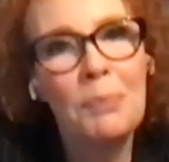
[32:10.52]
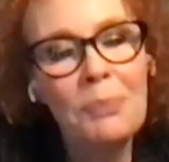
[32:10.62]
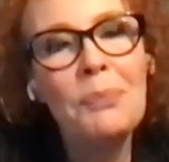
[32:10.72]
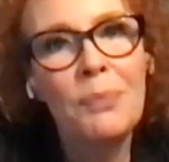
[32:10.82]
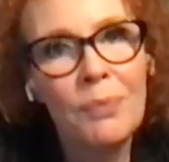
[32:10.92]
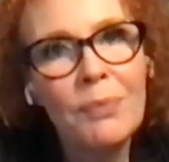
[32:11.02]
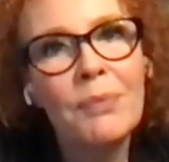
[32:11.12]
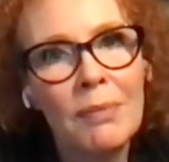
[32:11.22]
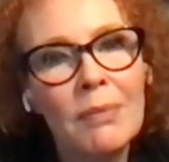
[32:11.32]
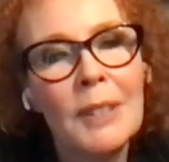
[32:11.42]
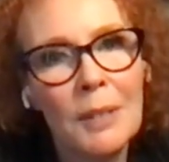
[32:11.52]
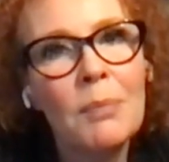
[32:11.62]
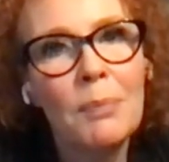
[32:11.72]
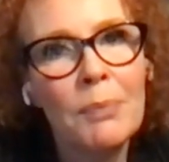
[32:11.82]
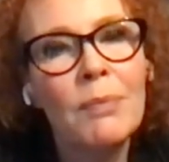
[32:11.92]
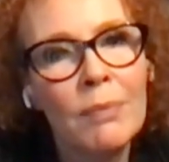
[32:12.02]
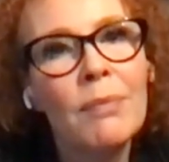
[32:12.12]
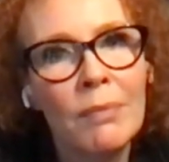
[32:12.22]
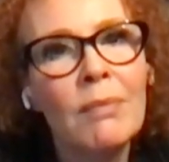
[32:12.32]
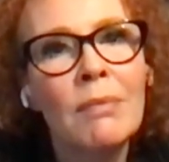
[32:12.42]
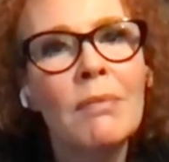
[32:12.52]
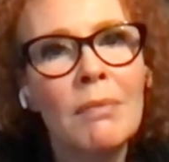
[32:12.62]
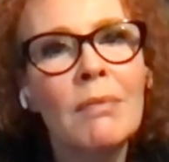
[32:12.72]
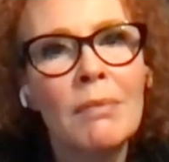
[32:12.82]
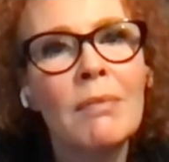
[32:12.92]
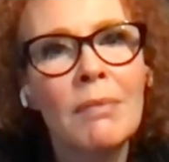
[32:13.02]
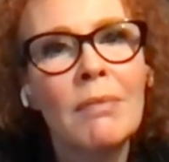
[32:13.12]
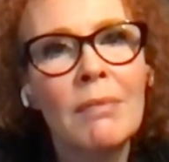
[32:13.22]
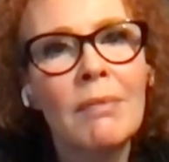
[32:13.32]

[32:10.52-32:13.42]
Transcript: what I am seeing and feeling. Because I